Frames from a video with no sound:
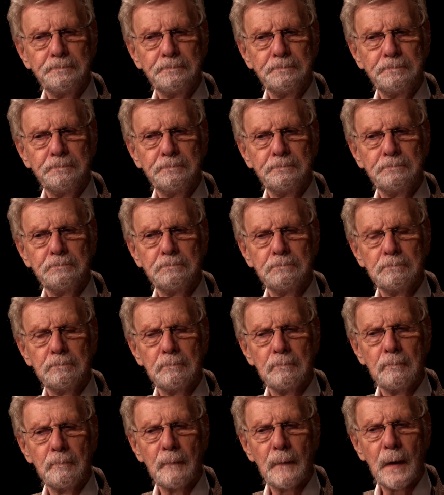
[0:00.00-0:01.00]

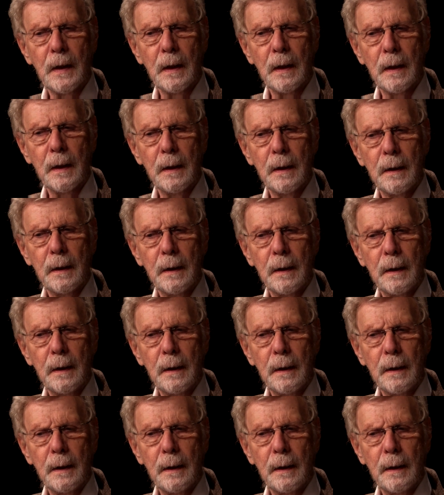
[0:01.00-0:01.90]
Nothing is said.